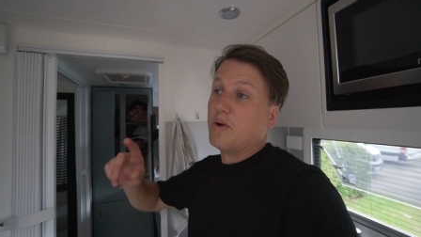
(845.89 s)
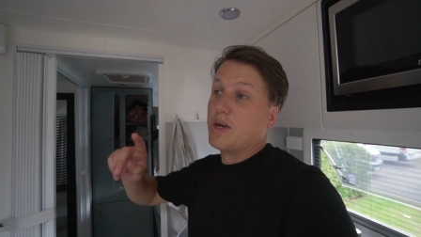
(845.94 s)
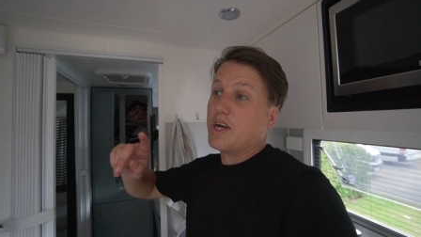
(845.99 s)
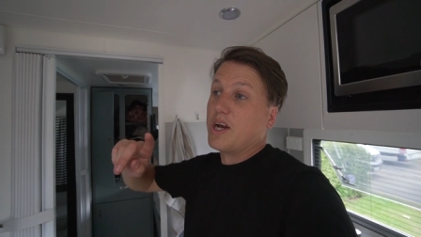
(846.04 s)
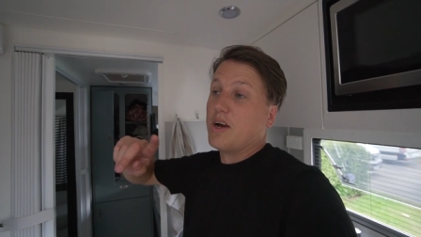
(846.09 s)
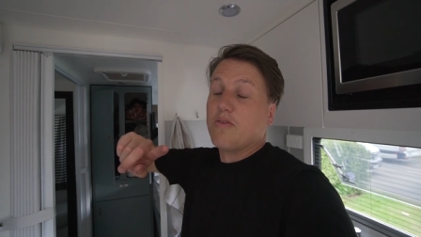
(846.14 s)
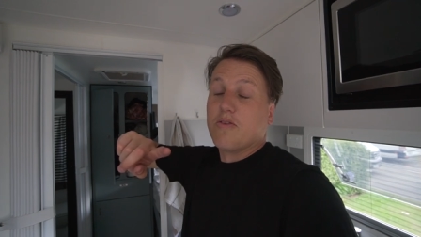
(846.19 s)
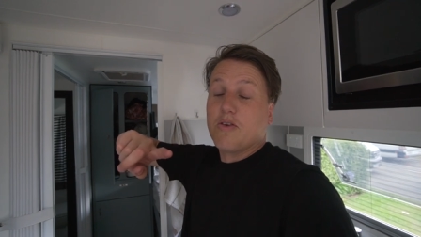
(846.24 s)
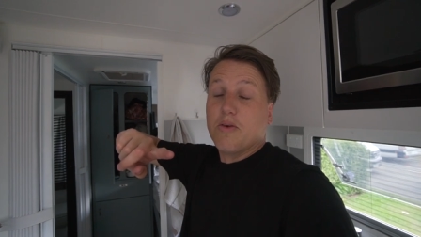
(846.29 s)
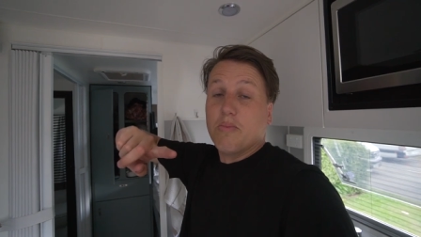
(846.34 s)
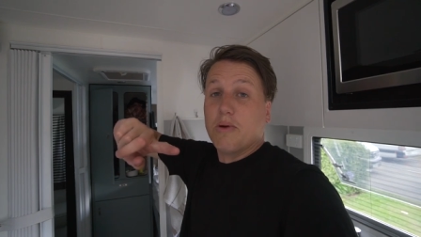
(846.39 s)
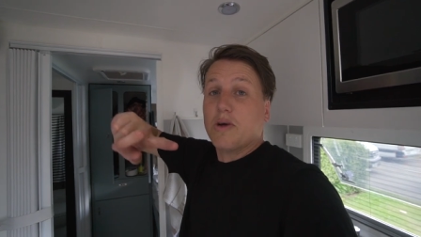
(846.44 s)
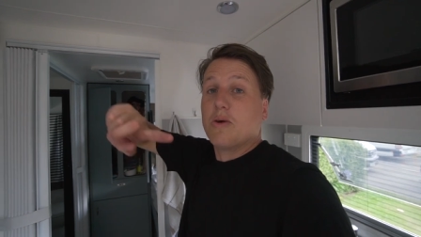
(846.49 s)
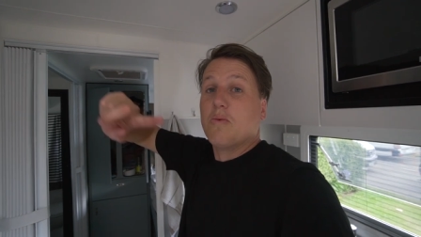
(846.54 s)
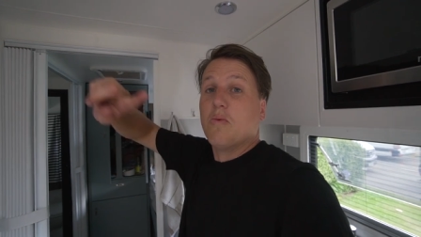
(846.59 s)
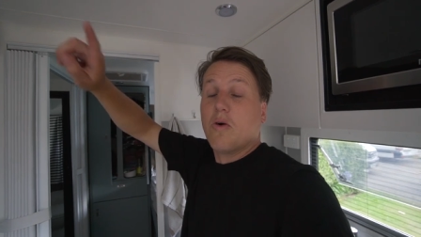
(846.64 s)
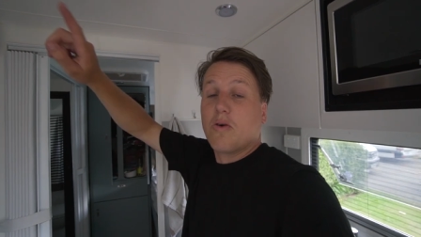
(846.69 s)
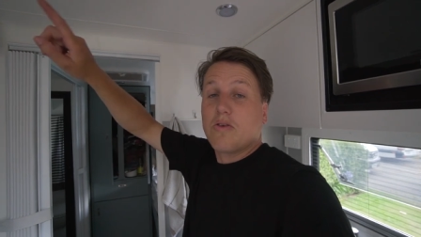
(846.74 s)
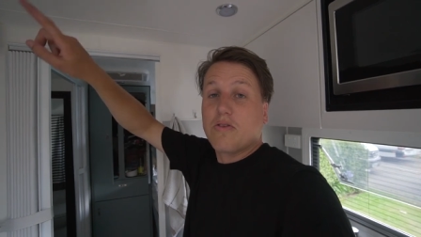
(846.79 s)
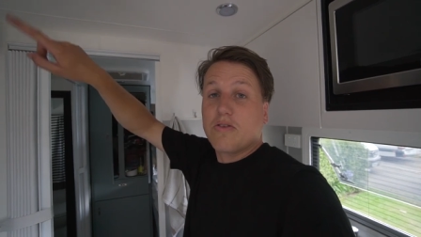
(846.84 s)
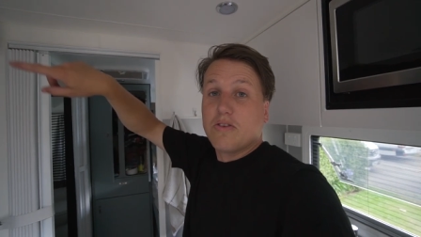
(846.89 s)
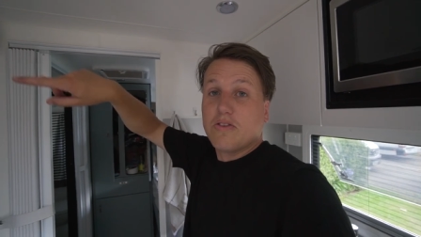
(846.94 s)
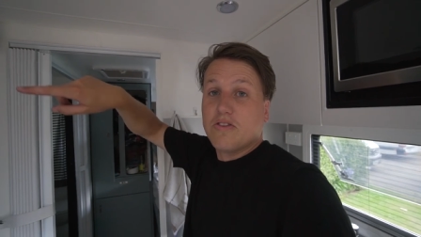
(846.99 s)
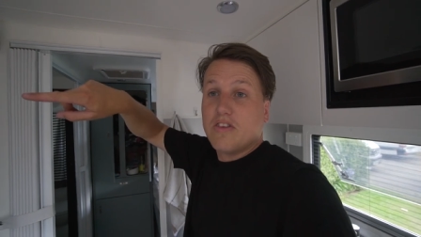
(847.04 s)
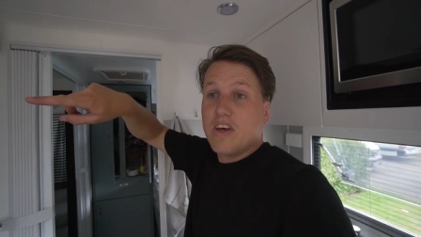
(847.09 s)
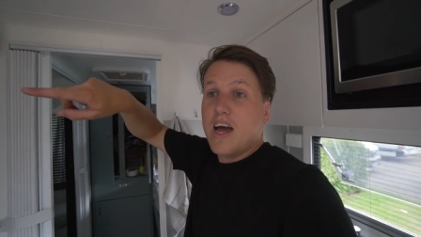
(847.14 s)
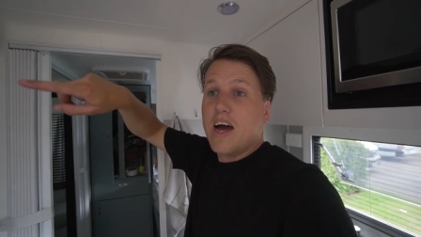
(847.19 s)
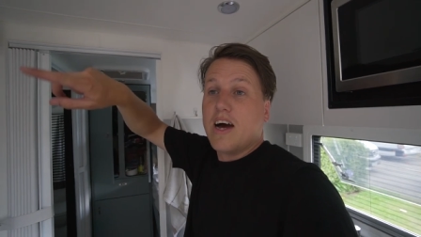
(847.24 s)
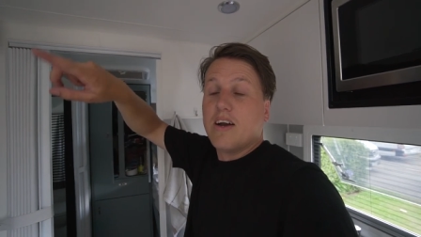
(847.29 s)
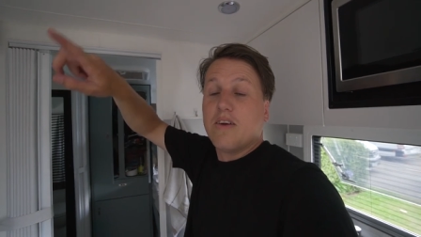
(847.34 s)
we go for a big walk through
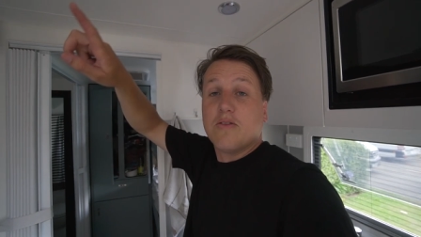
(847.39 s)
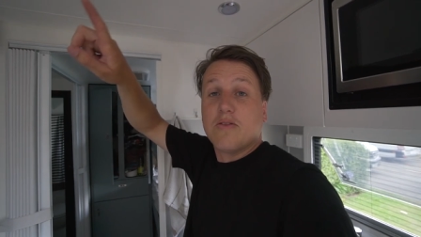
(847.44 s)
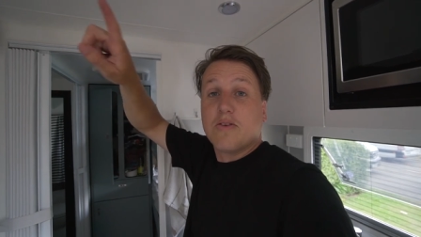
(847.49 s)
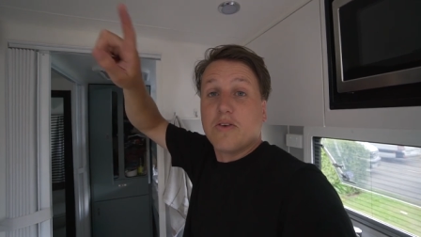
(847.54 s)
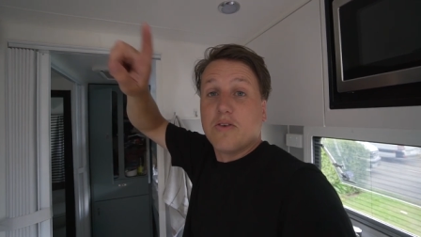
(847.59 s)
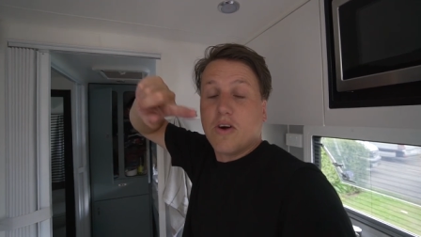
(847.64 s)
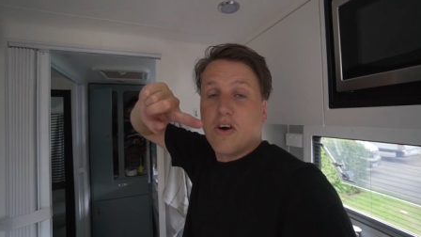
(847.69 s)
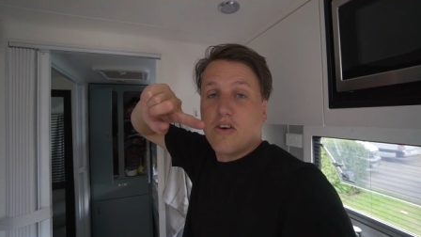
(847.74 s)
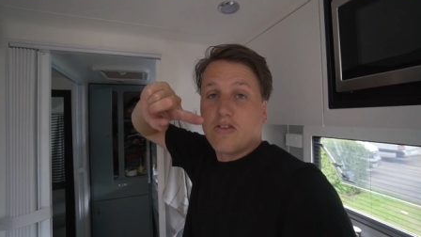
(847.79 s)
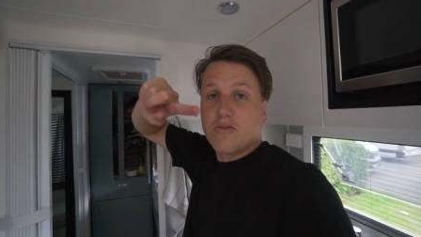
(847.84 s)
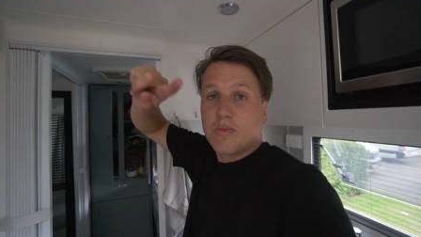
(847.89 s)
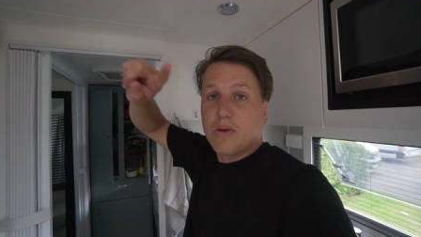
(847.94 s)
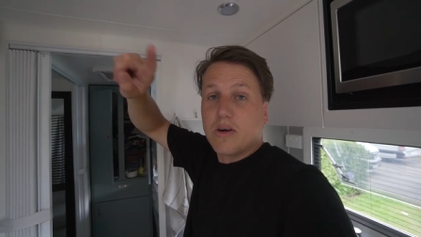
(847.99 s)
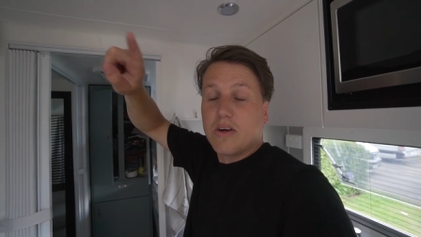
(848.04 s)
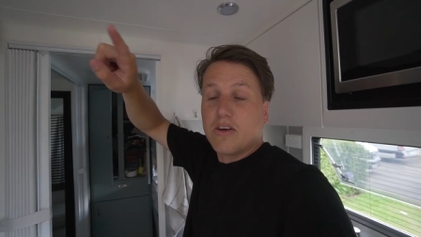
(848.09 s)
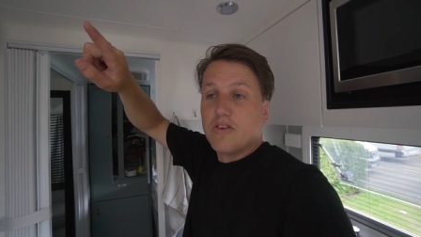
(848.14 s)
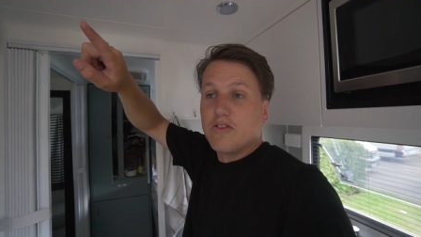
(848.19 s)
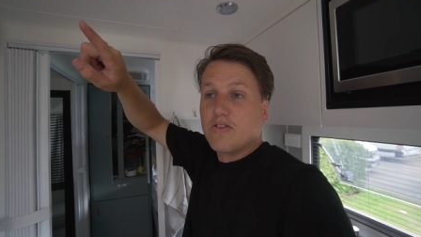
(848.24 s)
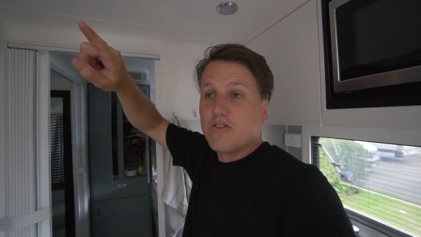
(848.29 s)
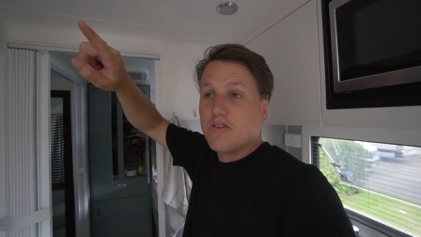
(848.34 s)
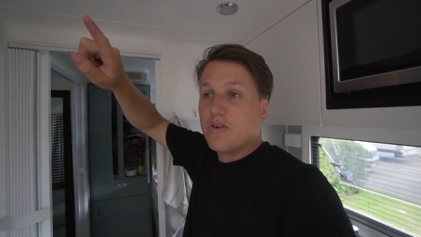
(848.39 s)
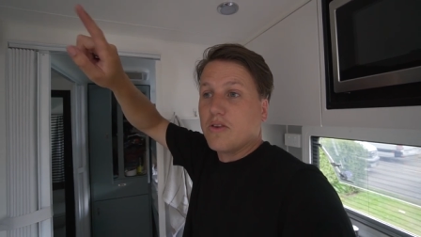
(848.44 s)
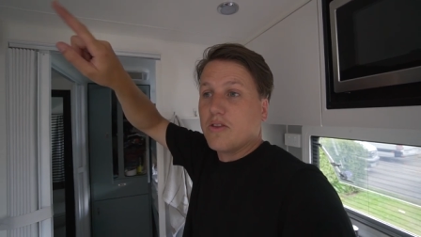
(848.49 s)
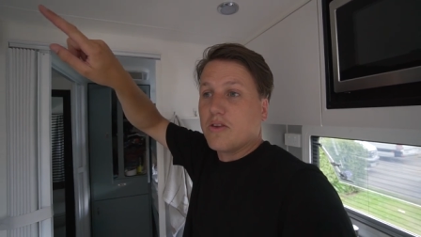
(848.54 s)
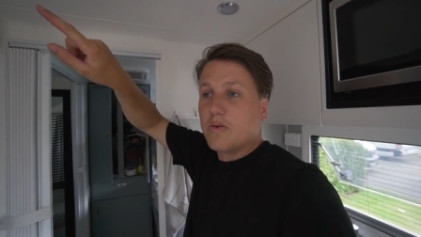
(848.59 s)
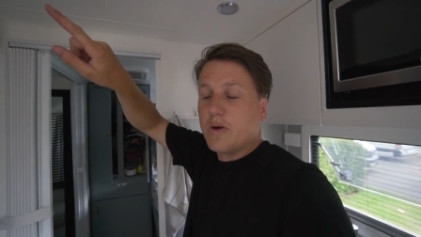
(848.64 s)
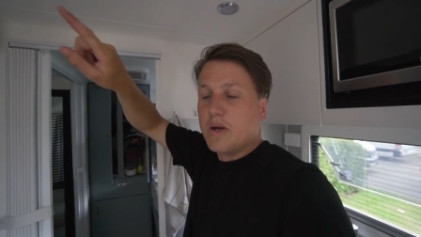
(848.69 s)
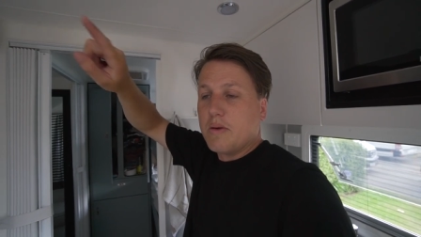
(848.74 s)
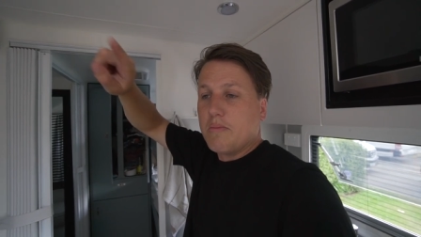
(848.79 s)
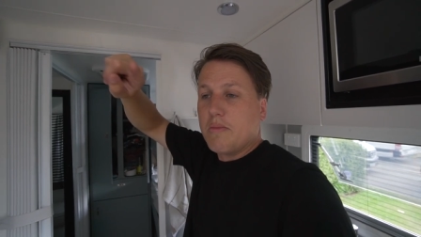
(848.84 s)
town and through the hospital you saw,
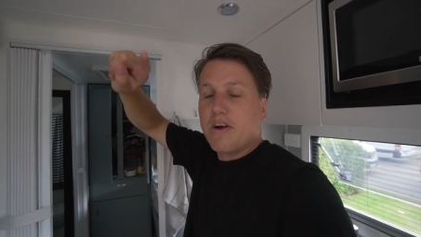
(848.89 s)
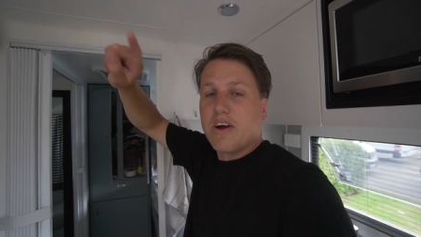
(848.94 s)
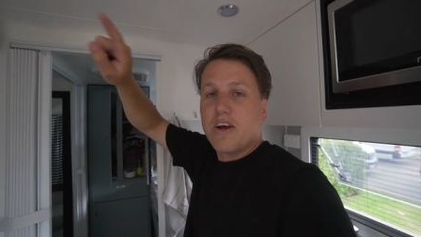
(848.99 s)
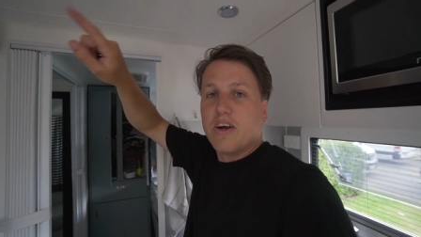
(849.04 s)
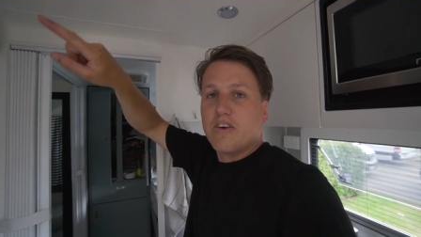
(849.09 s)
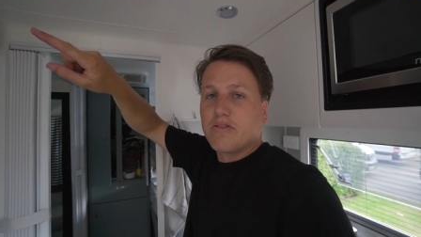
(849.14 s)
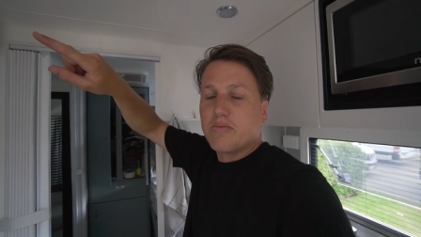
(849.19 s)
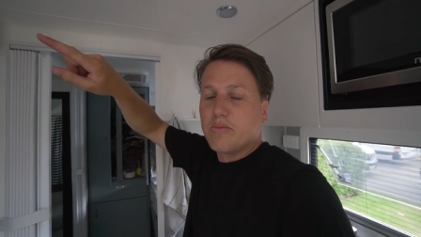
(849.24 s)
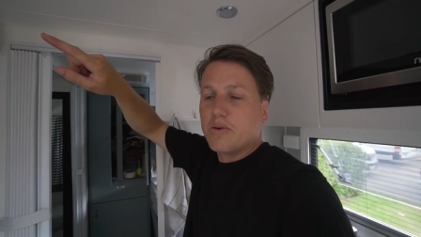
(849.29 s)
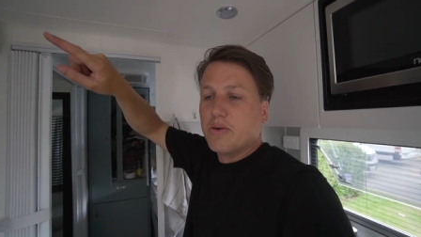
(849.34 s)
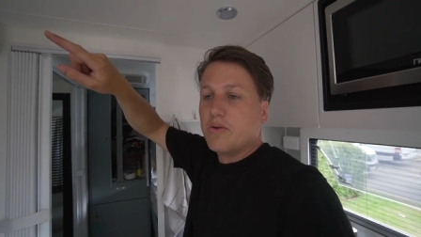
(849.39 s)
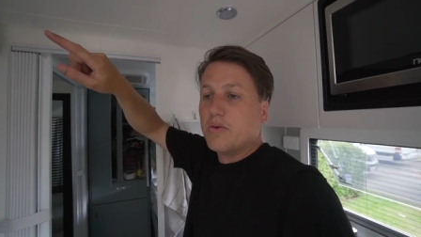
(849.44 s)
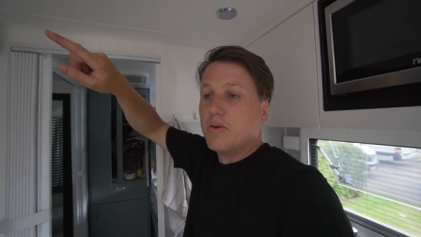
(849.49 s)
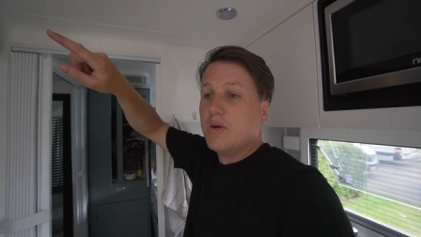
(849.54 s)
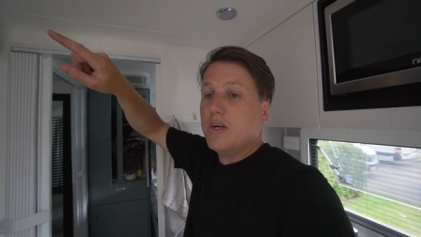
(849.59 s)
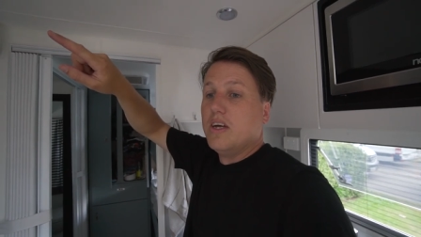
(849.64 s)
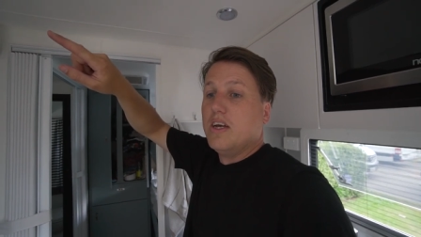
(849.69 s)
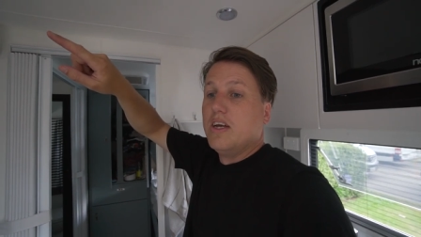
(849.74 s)
the Queen Mary Hospital,